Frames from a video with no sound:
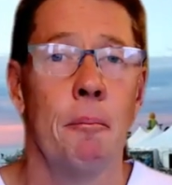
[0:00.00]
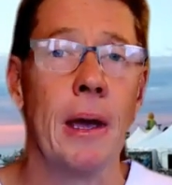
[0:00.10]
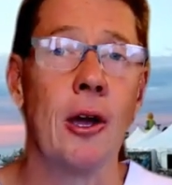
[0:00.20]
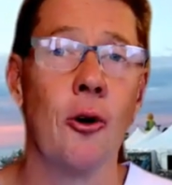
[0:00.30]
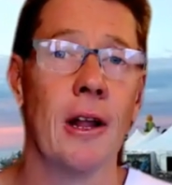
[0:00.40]

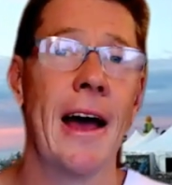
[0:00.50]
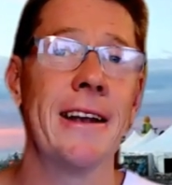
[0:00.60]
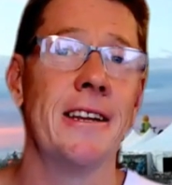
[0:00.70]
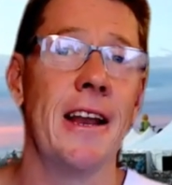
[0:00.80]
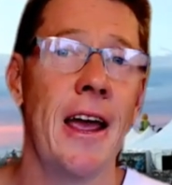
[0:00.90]
Big call
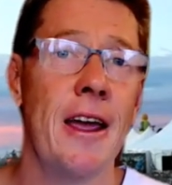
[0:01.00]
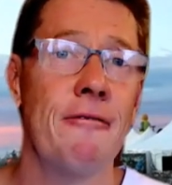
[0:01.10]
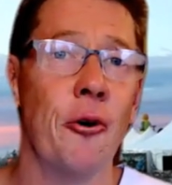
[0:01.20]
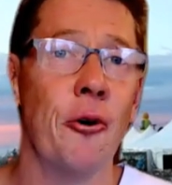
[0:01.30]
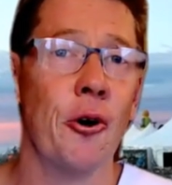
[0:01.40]
out today
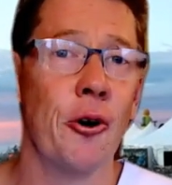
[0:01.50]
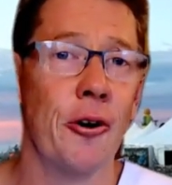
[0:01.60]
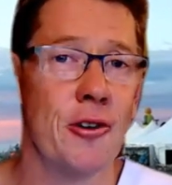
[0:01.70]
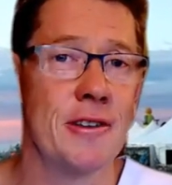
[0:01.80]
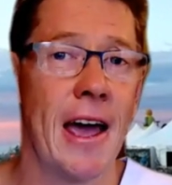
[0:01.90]
for
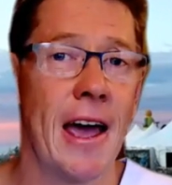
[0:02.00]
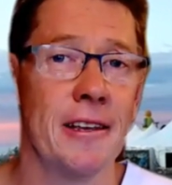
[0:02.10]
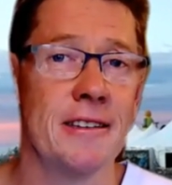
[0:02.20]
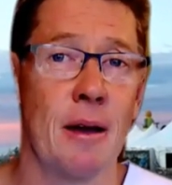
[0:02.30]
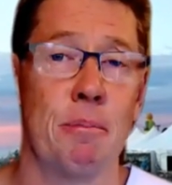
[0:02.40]
those
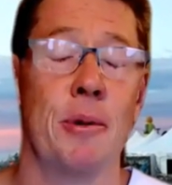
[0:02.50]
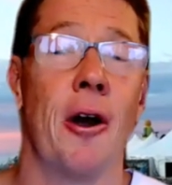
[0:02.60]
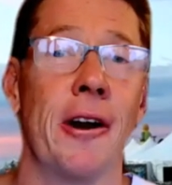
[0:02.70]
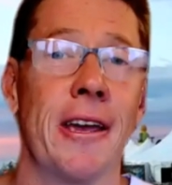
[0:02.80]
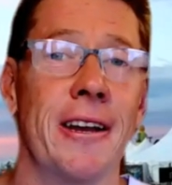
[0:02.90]
athletes up in
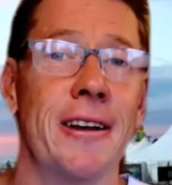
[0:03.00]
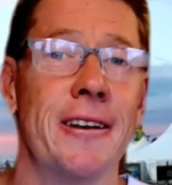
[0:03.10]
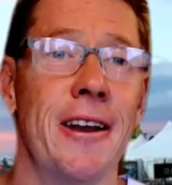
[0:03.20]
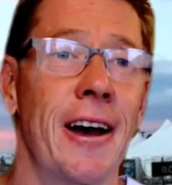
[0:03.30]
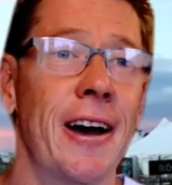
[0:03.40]
Oregon
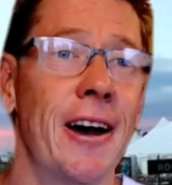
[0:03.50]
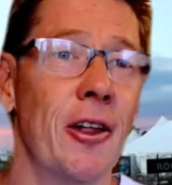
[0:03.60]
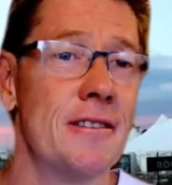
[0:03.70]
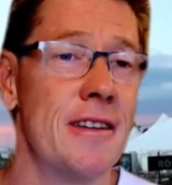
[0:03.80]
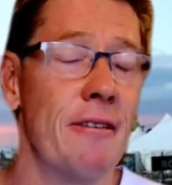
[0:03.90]
uh,
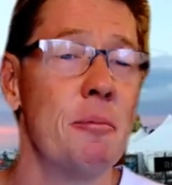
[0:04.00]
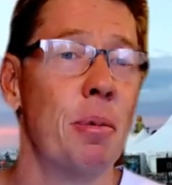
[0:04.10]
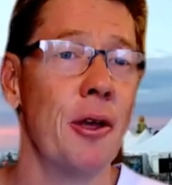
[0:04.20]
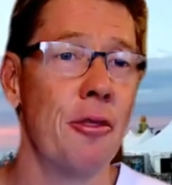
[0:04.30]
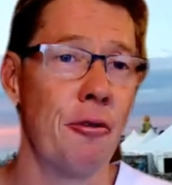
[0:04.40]
on the
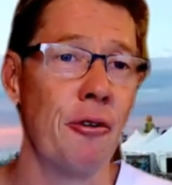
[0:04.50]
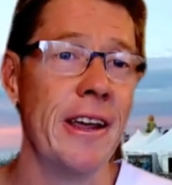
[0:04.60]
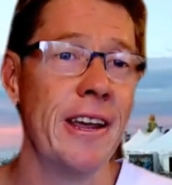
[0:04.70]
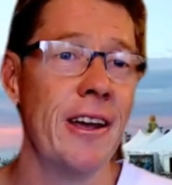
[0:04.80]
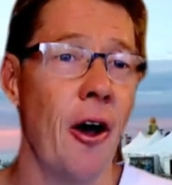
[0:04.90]

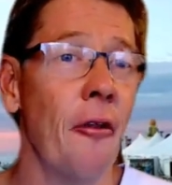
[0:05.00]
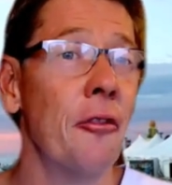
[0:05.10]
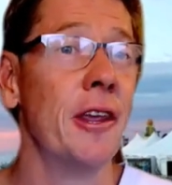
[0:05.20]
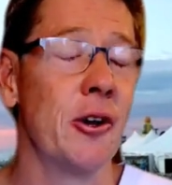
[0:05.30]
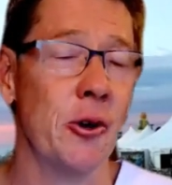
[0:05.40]
70.3
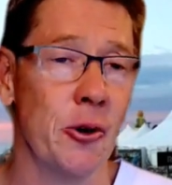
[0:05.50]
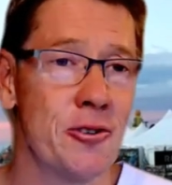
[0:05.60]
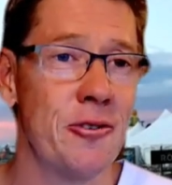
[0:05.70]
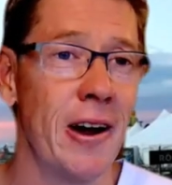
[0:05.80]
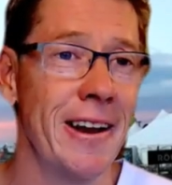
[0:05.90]
on the
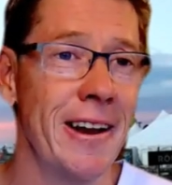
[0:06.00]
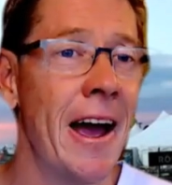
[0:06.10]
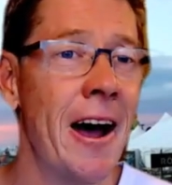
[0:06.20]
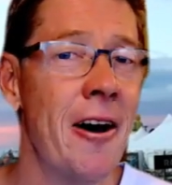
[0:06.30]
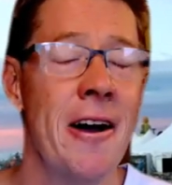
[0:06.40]
course right
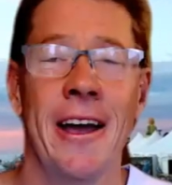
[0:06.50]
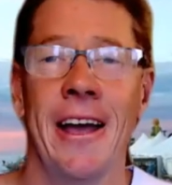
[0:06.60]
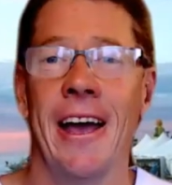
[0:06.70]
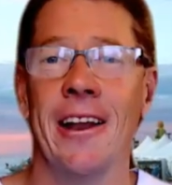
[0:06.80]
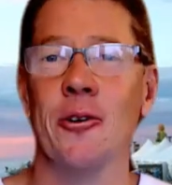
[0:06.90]
now.
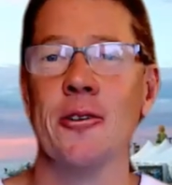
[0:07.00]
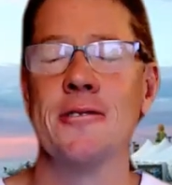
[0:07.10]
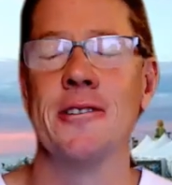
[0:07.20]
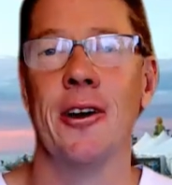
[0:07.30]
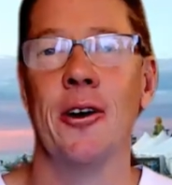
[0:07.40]
And
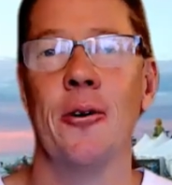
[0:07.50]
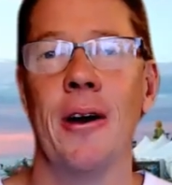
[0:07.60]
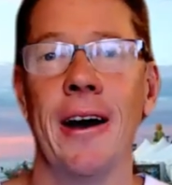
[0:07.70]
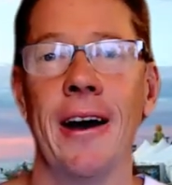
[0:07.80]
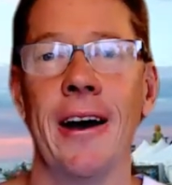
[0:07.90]
also,
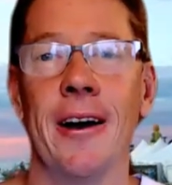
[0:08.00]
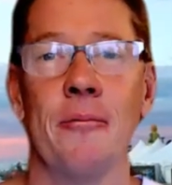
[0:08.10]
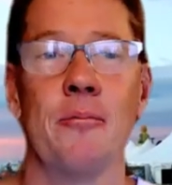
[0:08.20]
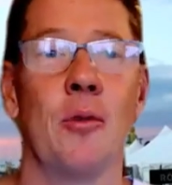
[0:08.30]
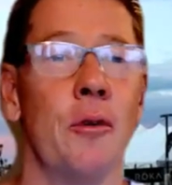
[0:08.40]

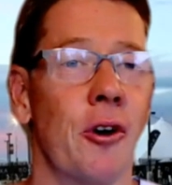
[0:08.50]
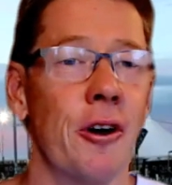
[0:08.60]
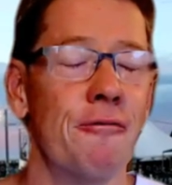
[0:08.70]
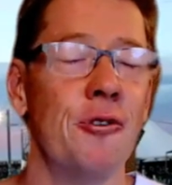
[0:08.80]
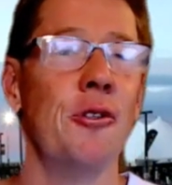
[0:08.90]
uh, we've
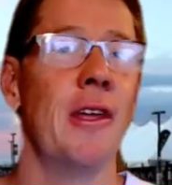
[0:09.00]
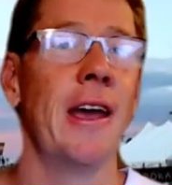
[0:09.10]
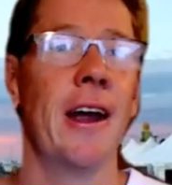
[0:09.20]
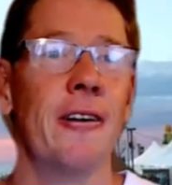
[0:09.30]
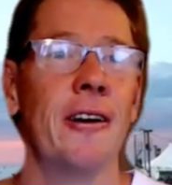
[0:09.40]
got a few
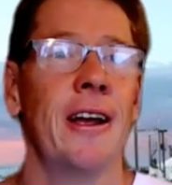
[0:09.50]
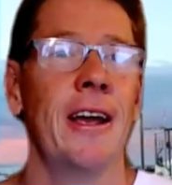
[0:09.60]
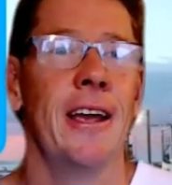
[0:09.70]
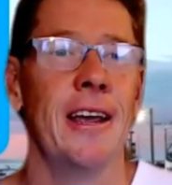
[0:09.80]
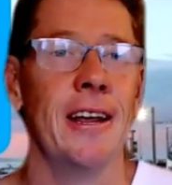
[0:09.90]
there
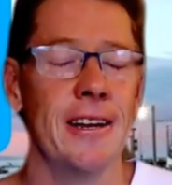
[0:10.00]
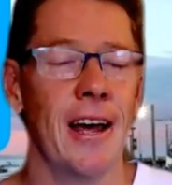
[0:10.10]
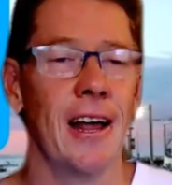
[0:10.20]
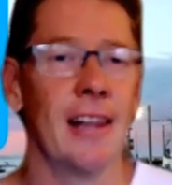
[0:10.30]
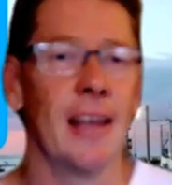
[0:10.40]
in
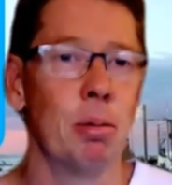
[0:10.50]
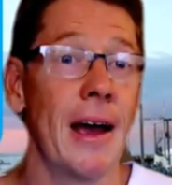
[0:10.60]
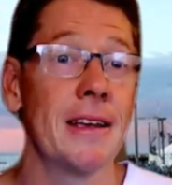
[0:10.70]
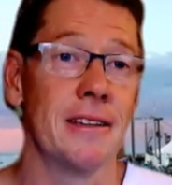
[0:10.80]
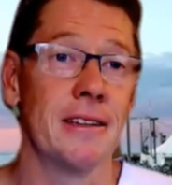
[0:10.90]
Lake
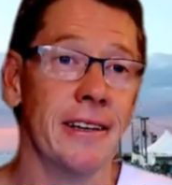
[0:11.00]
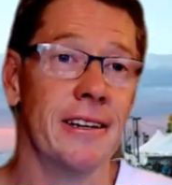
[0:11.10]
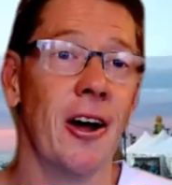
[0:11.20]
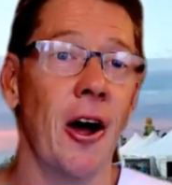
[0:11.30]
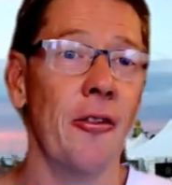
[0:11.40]

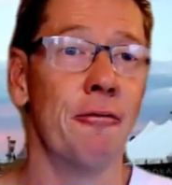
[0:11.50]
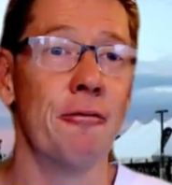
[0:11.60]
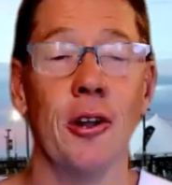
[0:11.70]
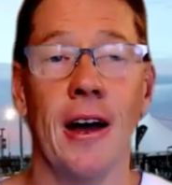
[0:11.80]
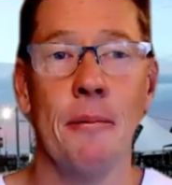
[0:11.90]
Placid on the
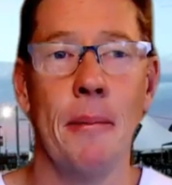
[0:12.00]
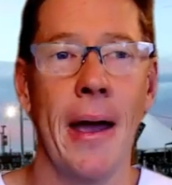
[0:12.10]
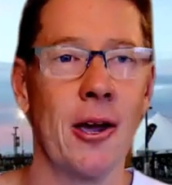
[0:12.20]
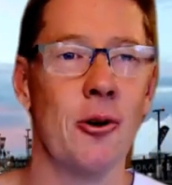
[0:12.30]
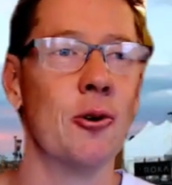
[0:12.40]
full
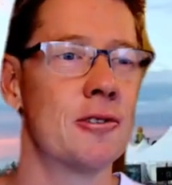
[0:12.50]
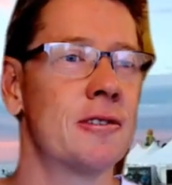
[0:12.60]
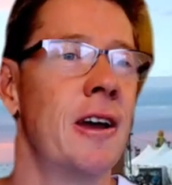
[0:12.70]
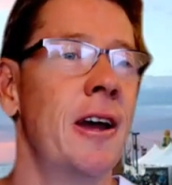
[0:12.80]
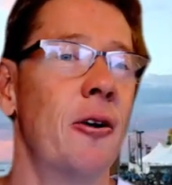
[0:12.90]
Ironman
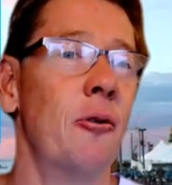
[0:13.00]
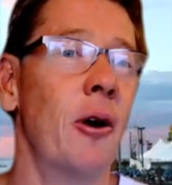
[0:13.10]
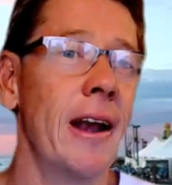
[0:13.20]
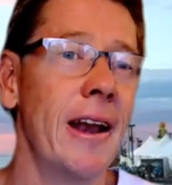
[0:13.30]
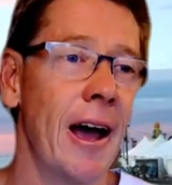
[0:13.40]
course
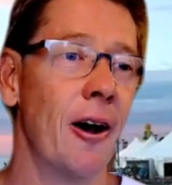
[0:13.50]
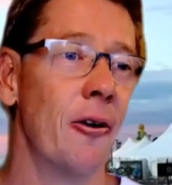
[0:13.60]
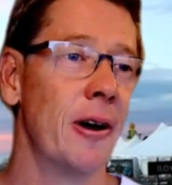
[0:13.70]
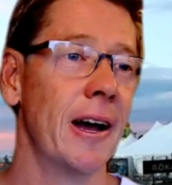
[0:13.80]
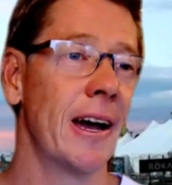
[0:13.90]
right
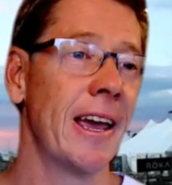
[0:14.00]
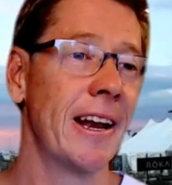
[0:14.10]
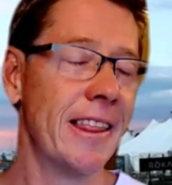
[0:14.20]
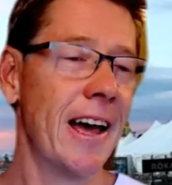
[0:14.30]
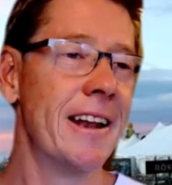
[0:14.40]
now,
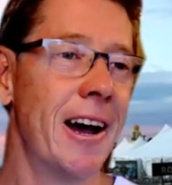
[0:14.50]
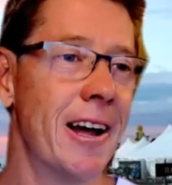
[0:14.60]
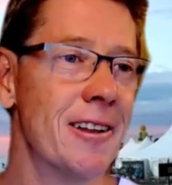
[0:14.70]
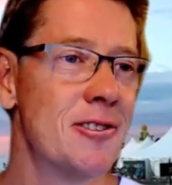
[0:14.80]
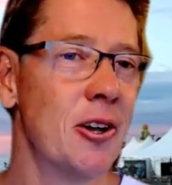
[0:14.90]
getting that
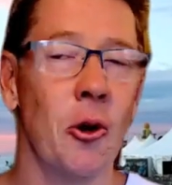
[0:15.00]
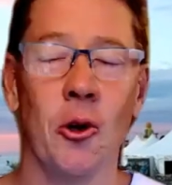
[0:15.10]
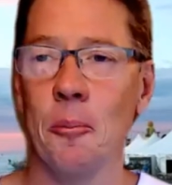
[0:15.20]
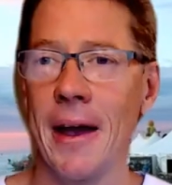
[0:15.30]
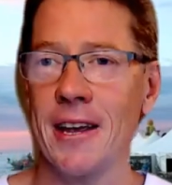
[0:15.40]
done. So,
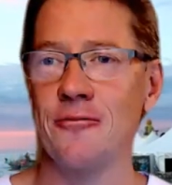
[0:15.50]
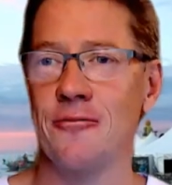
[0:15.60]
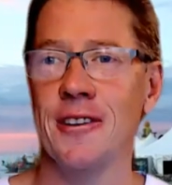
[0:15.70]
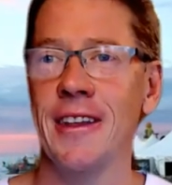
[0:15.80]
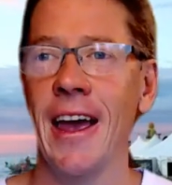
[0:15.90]
all the best
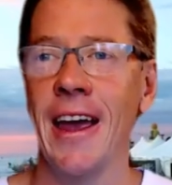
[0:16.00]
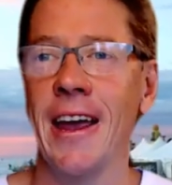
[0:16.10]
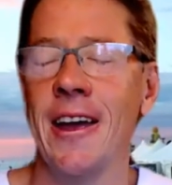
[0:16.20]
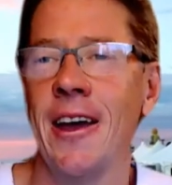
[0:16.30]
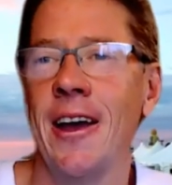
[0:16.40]
for your
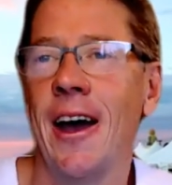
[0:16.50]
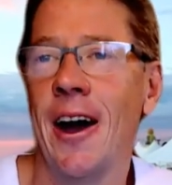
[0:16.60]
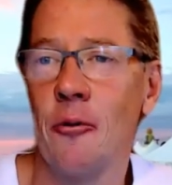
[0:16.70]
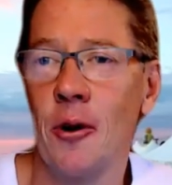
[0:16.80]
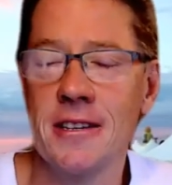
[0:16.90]
day
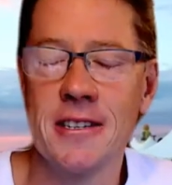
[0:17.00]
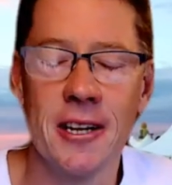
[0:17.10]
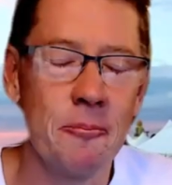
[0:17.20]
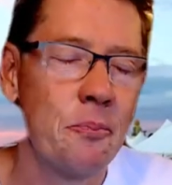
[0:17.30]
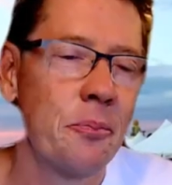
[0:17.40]
racing.